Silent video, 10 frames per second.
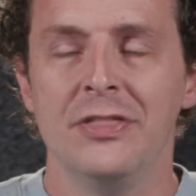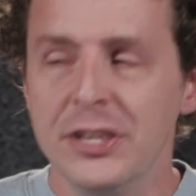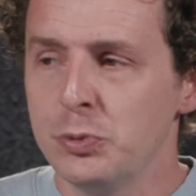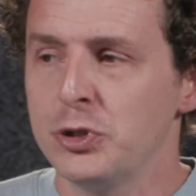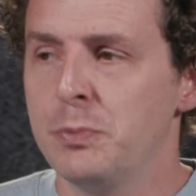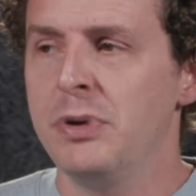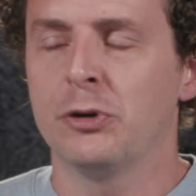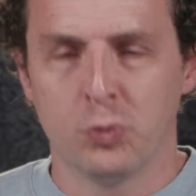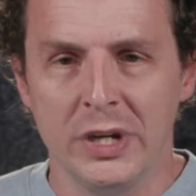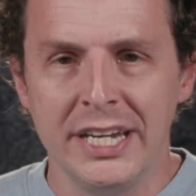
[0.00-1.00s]
And this was a
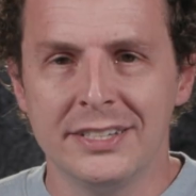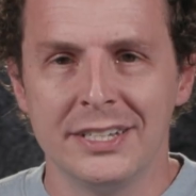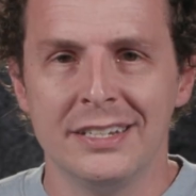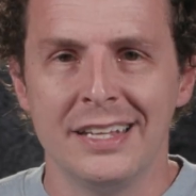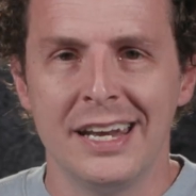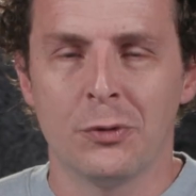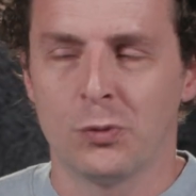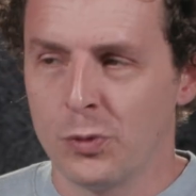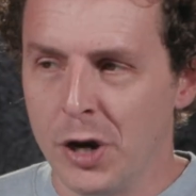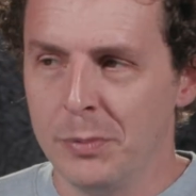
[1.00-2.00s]
big reason that it
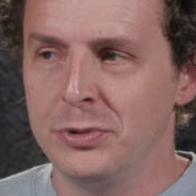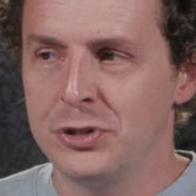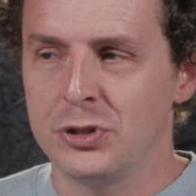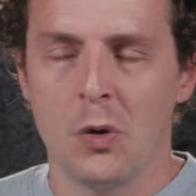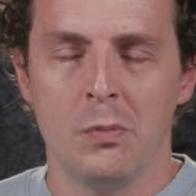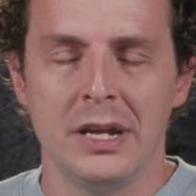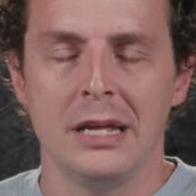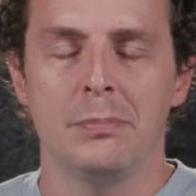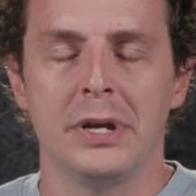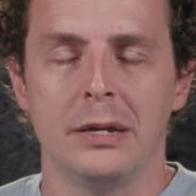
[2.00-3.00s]
rubbed so
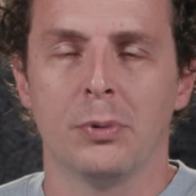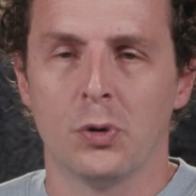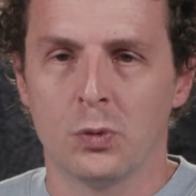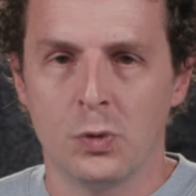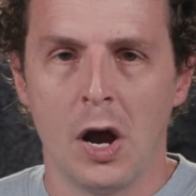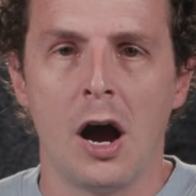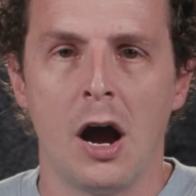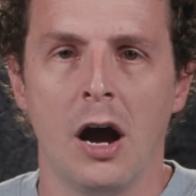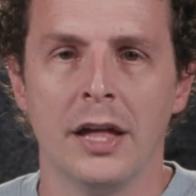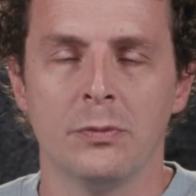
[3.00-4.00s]
many people
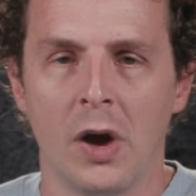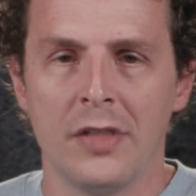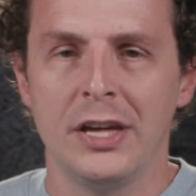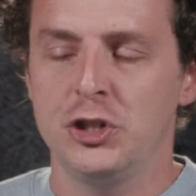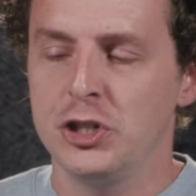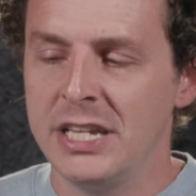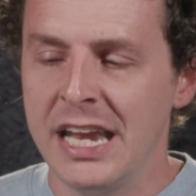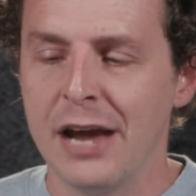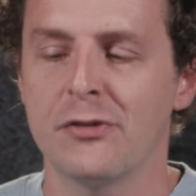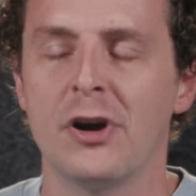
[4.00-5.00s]
raw and why they should
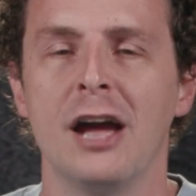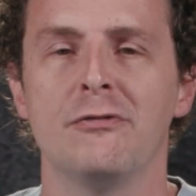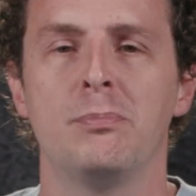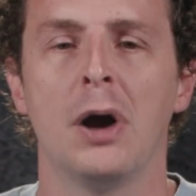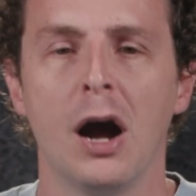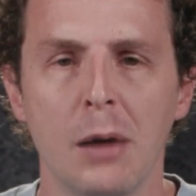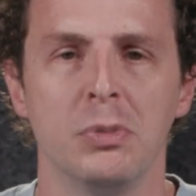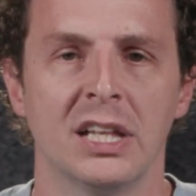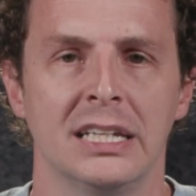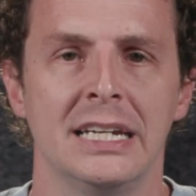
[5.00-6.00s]
never have
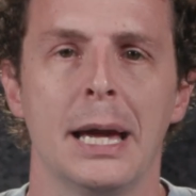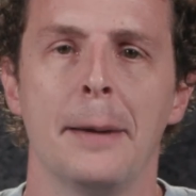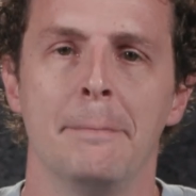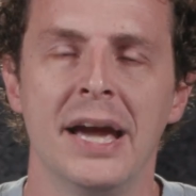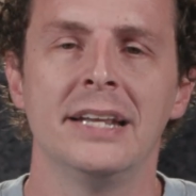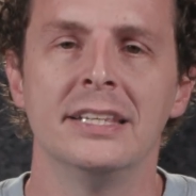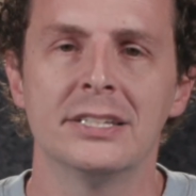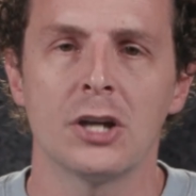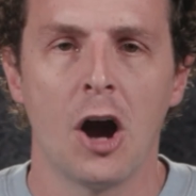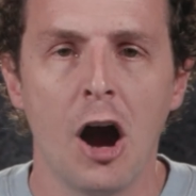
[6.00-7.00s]
publicly made
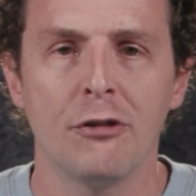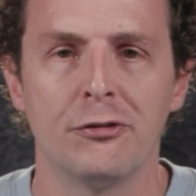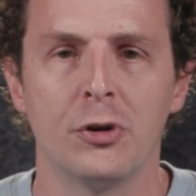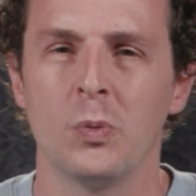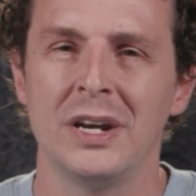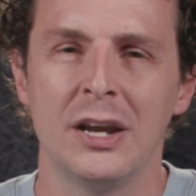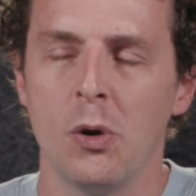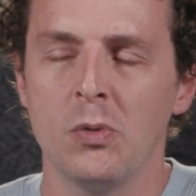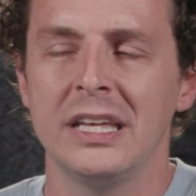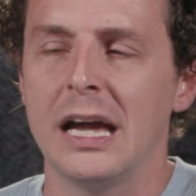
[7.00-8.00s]
this offer when it
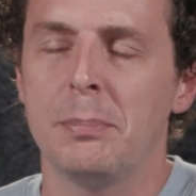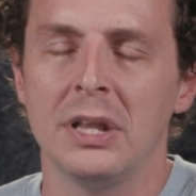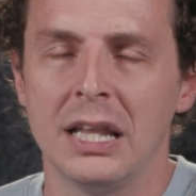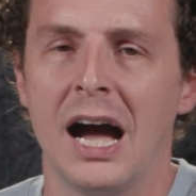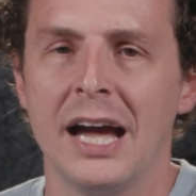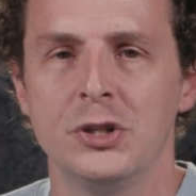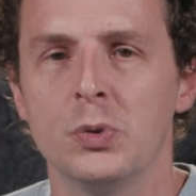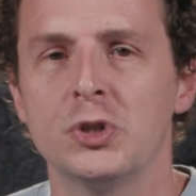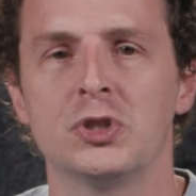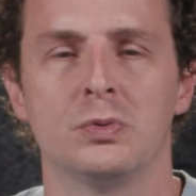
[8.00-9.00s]
only applied
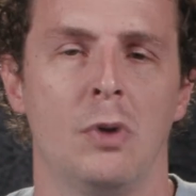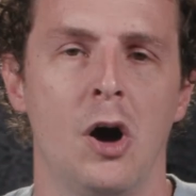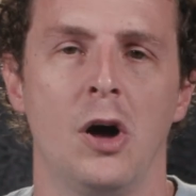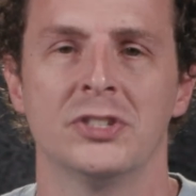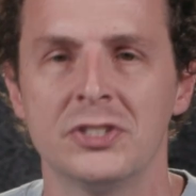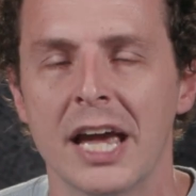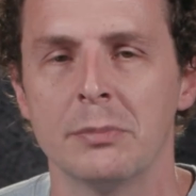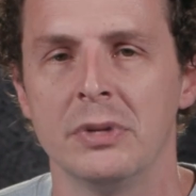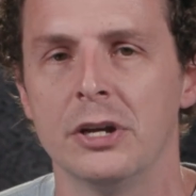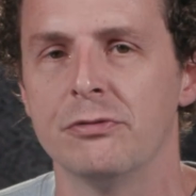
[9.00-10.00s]
to a small
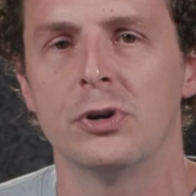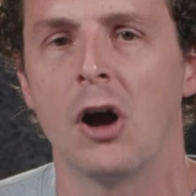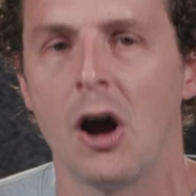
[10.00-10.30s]
segment of their